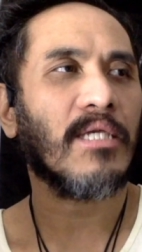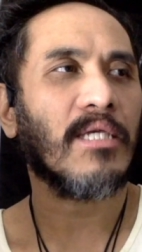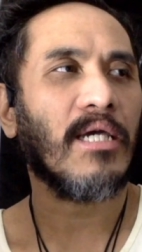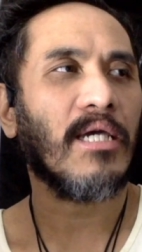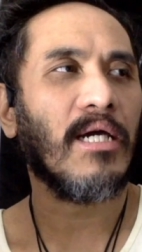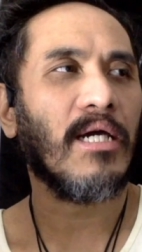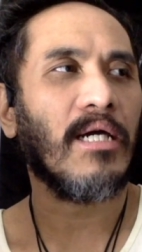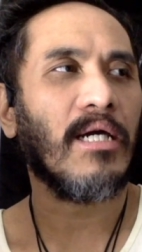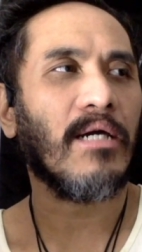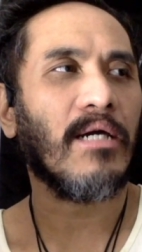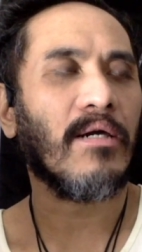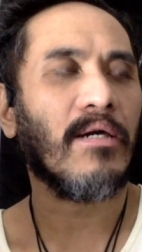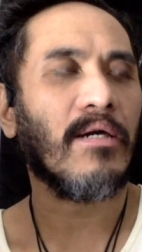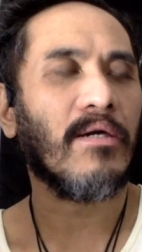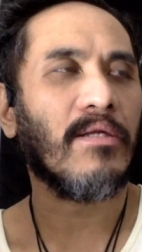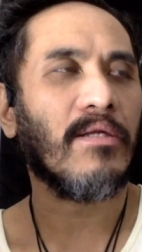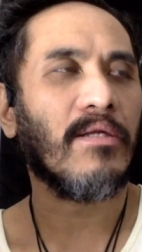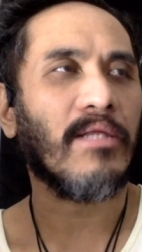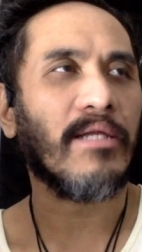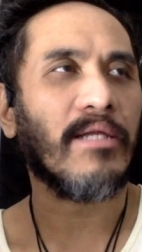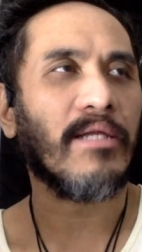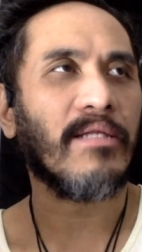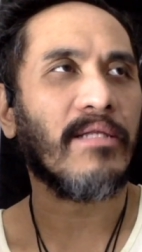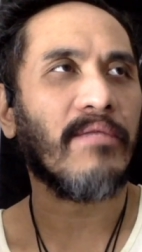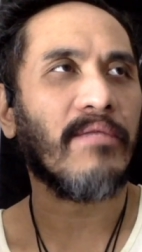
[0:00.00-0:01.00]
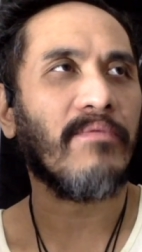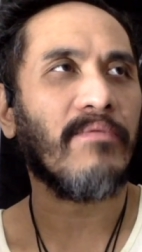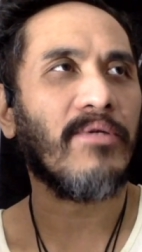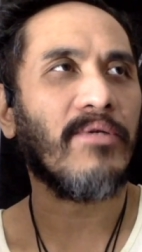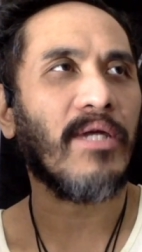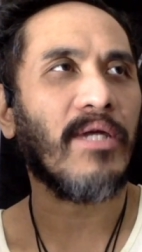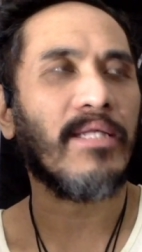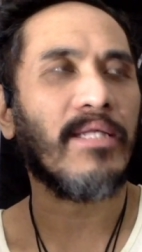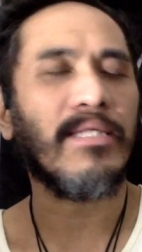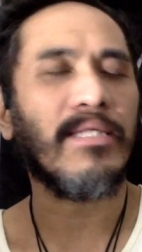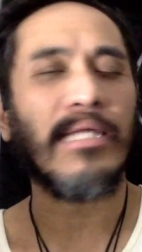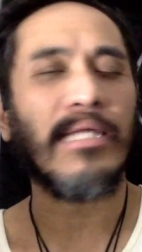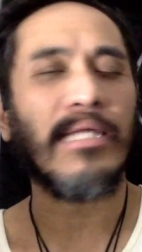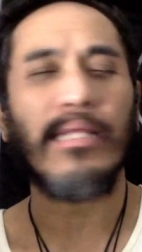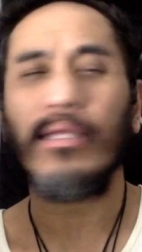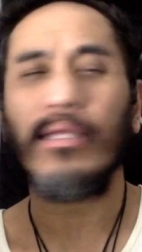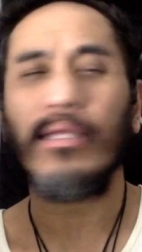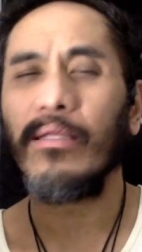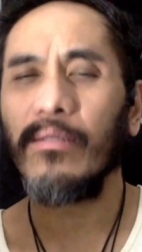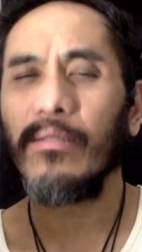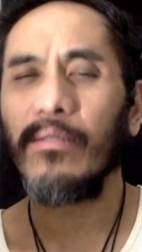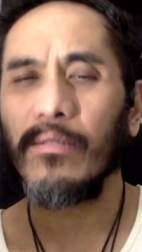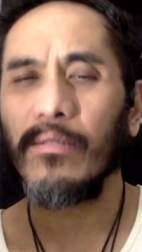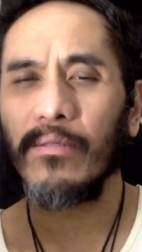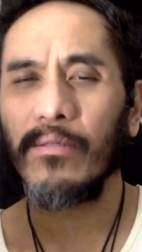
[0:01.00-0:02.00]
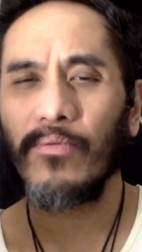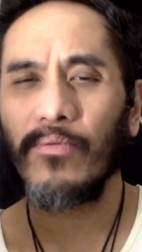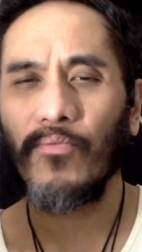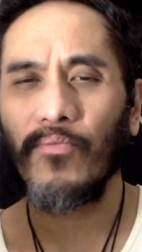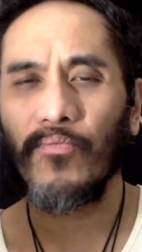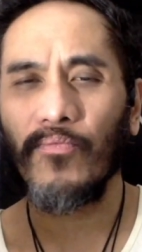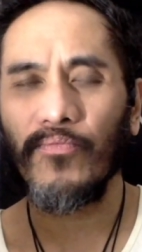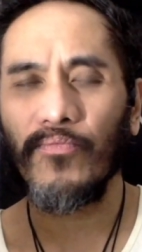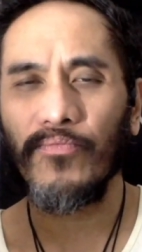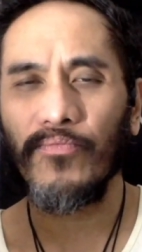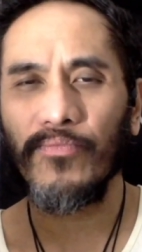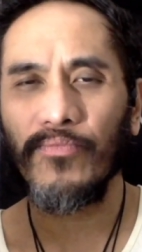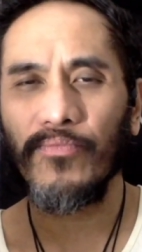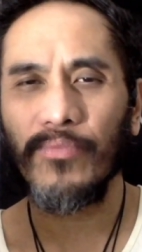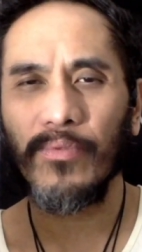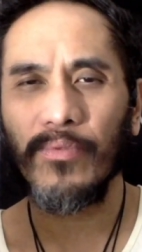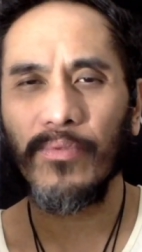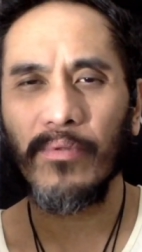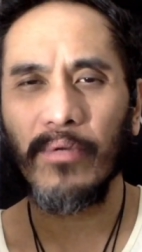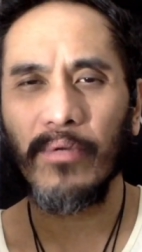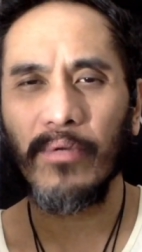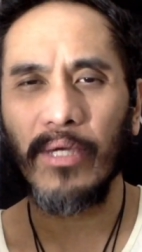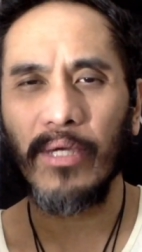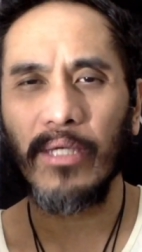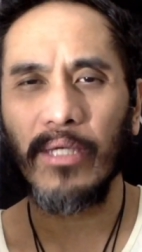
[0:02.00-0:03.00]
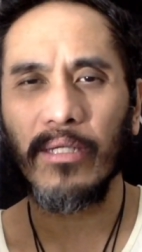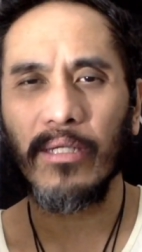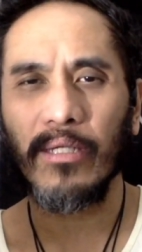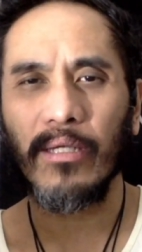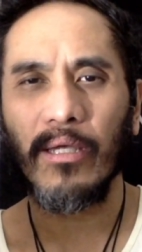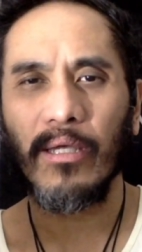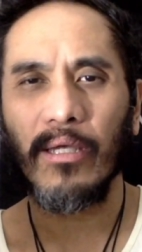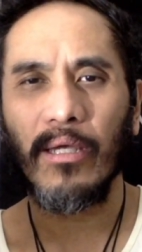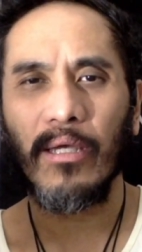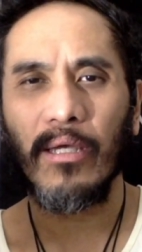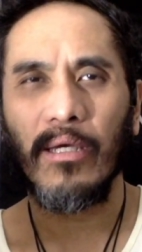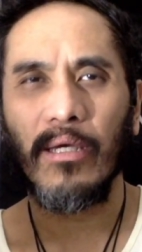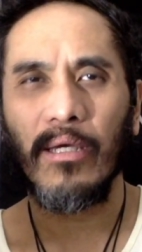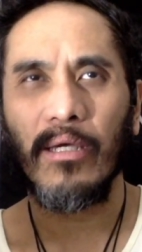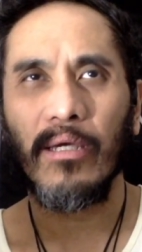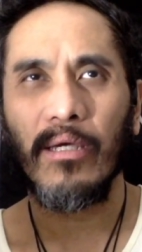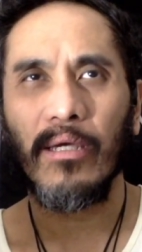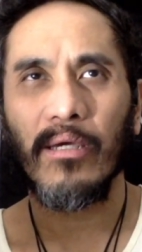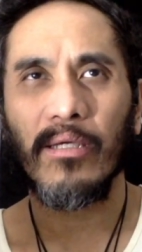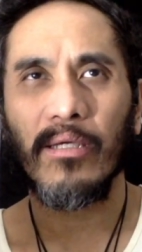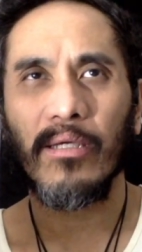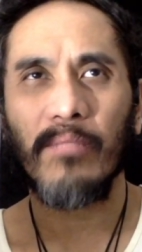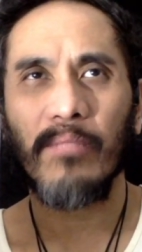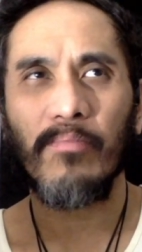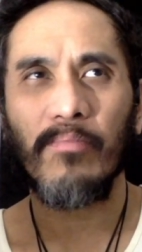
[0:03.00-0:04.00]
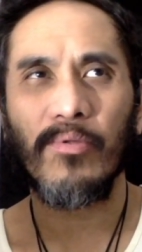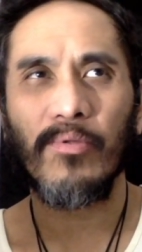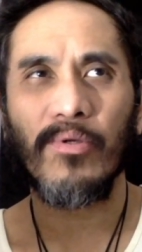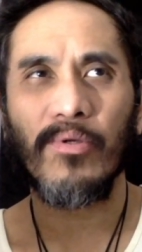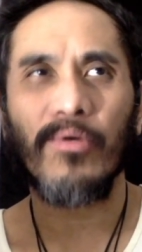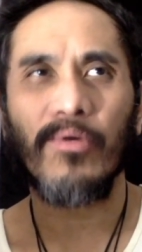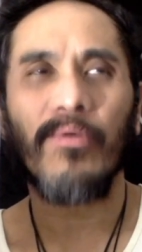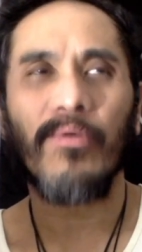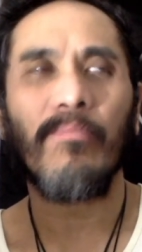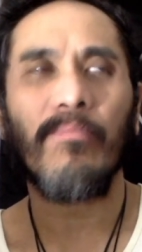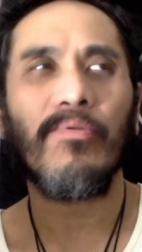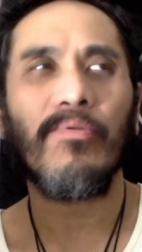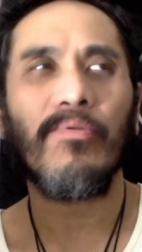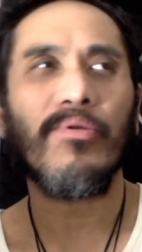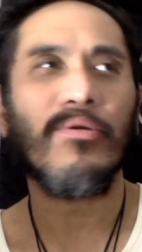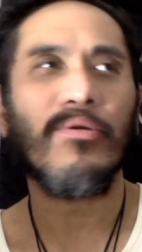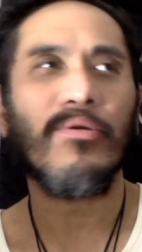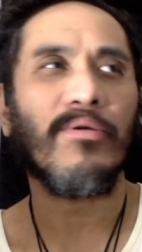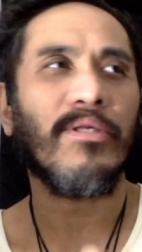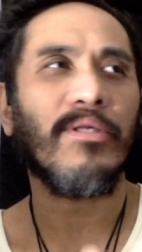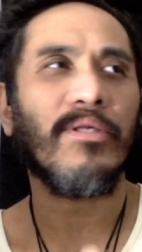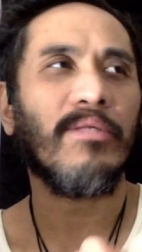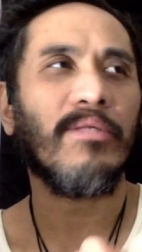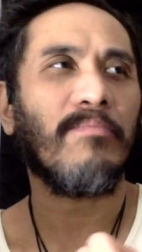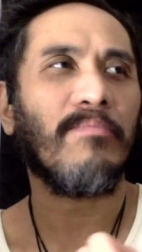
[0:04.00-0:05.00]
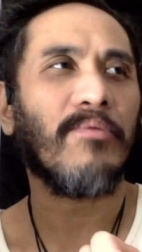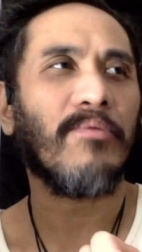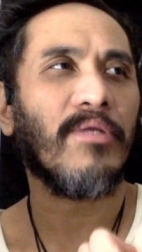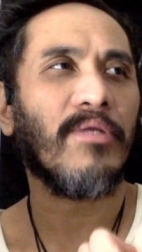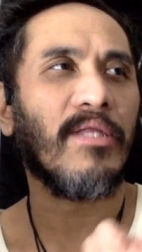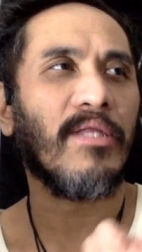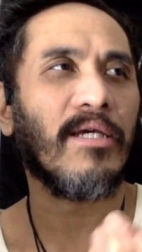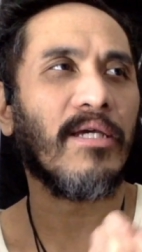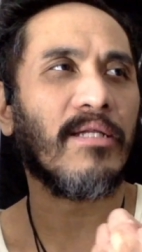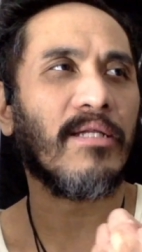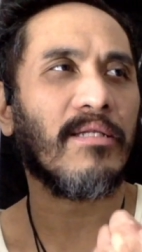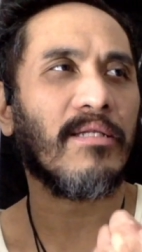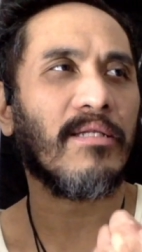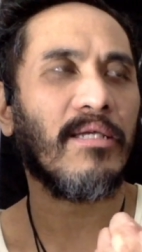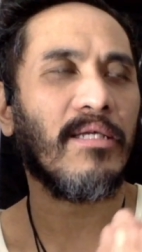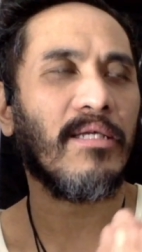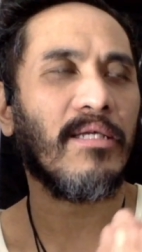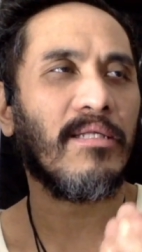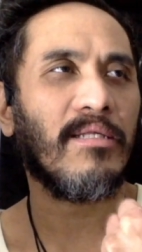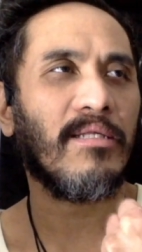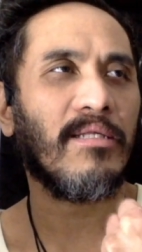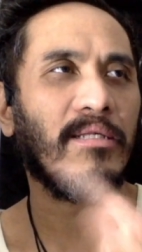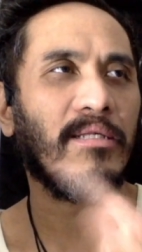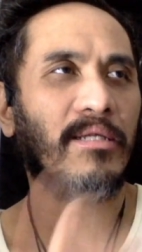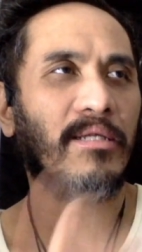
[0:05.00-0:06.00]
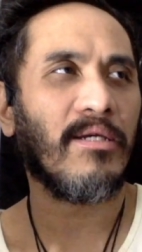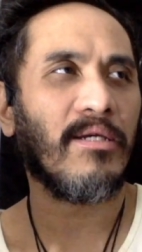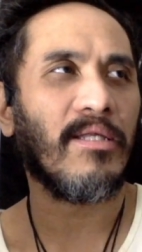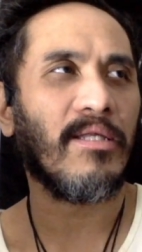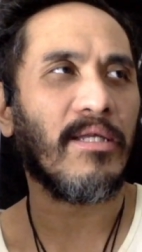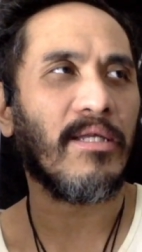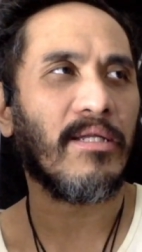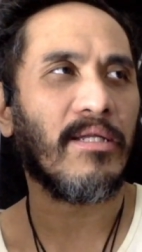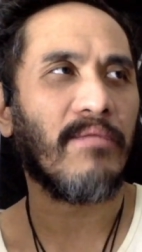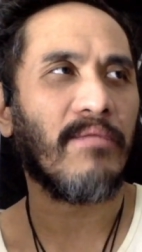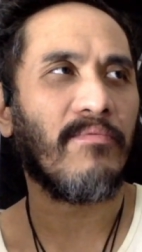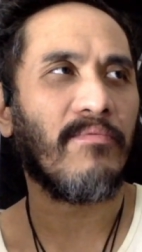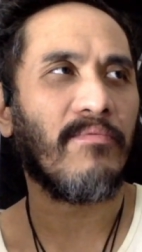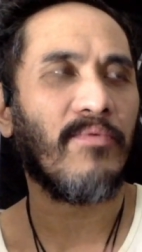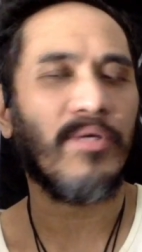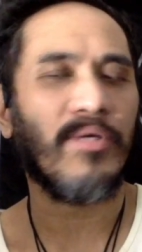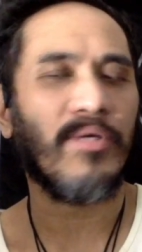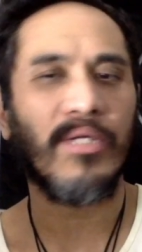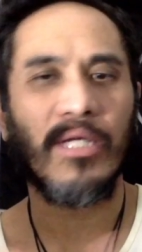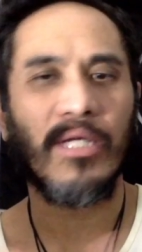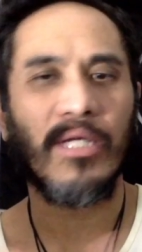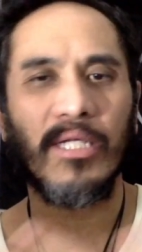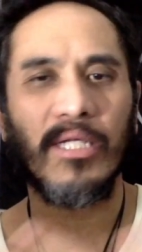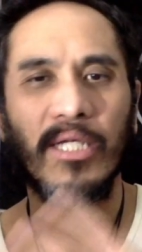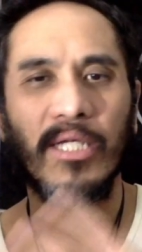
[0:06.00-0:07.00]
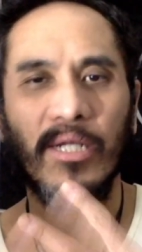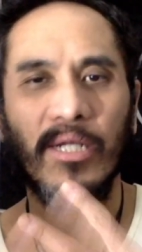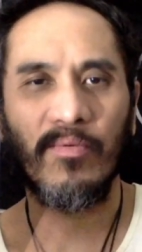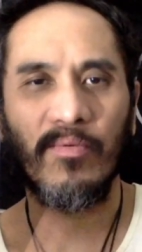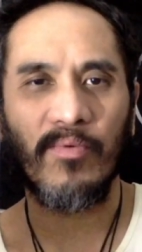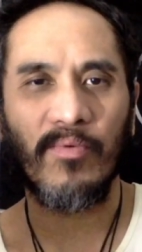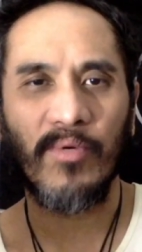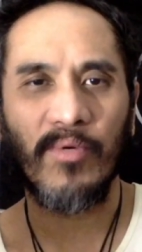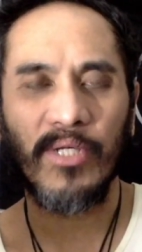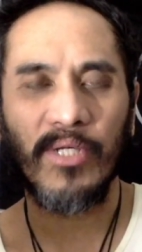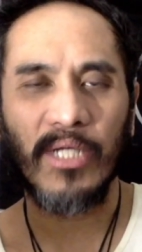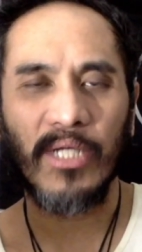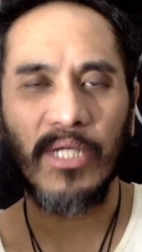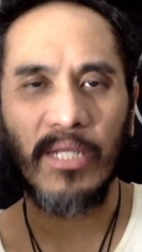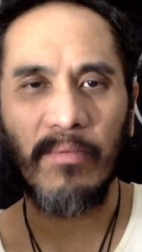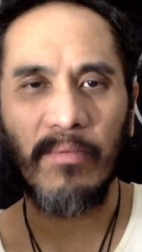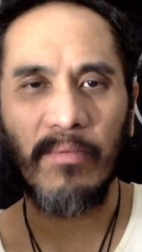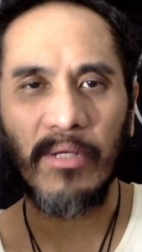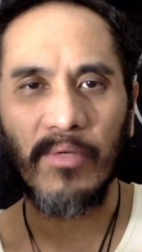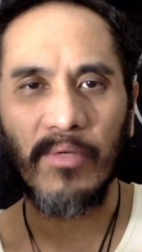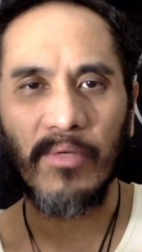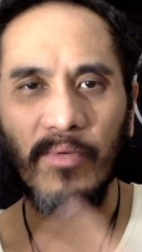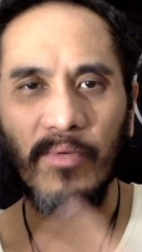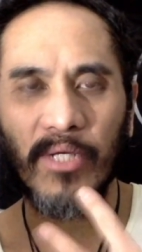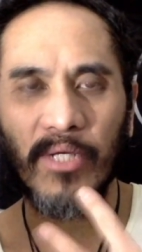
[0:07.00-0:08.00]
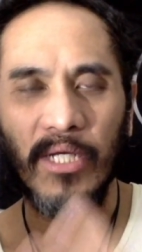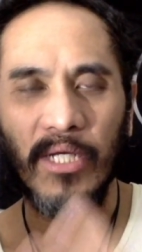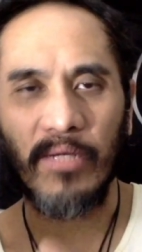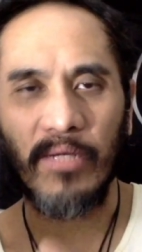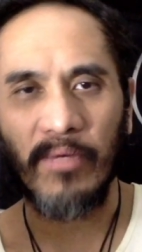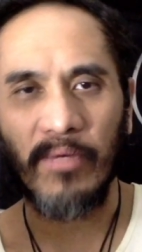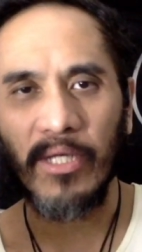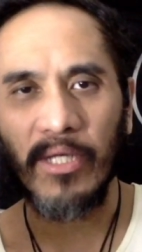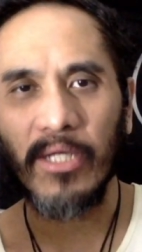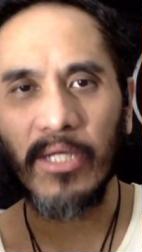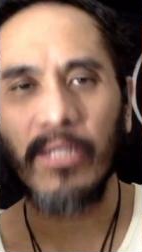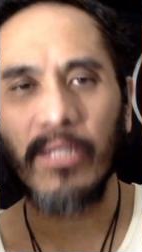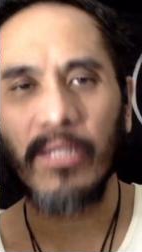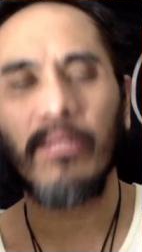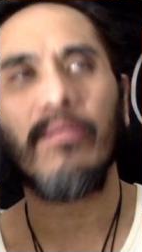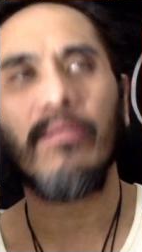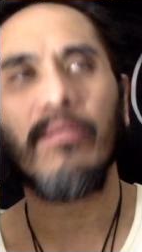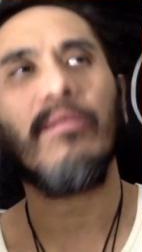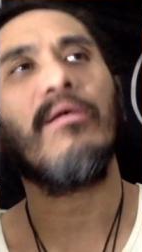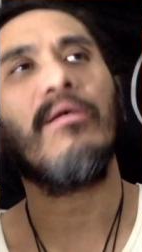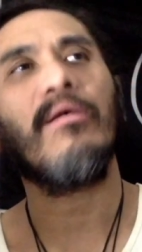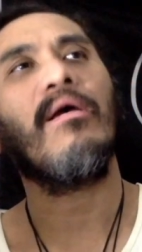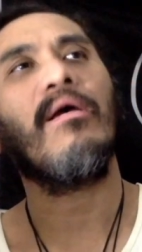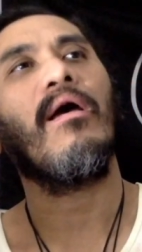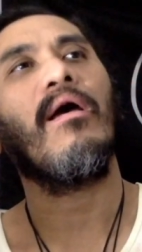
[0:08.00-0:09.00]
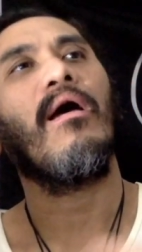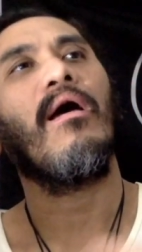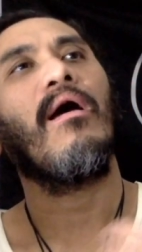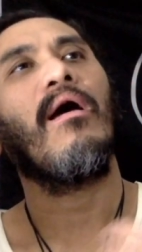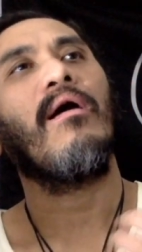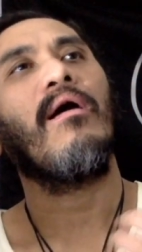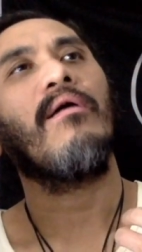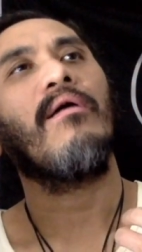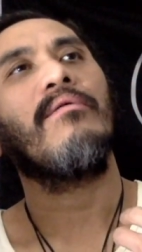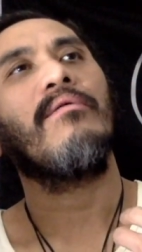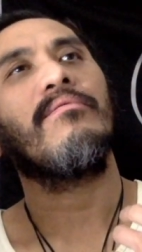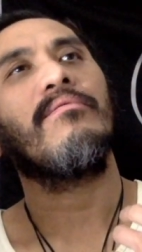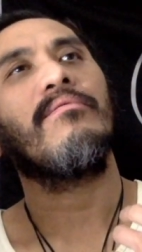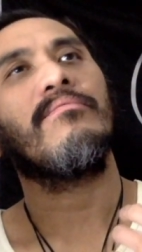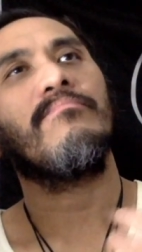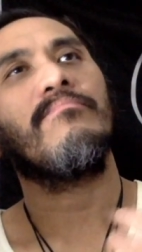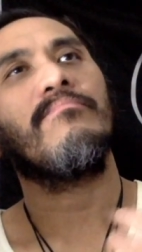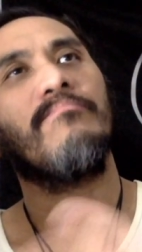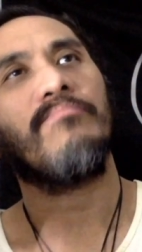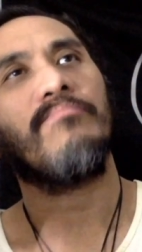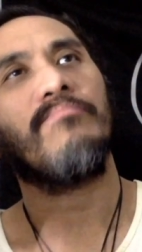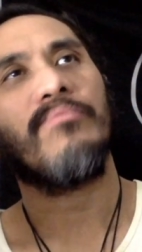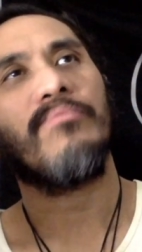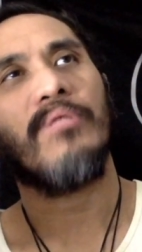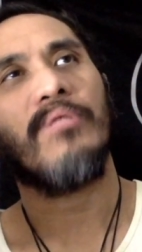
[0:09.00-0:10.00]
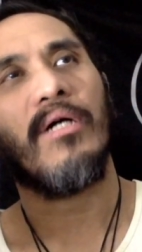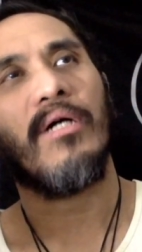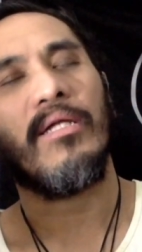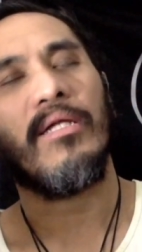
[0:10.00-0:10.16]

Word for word: uh, collective transcendence right because pluto pluto is collect is collective it's about regeneration uh,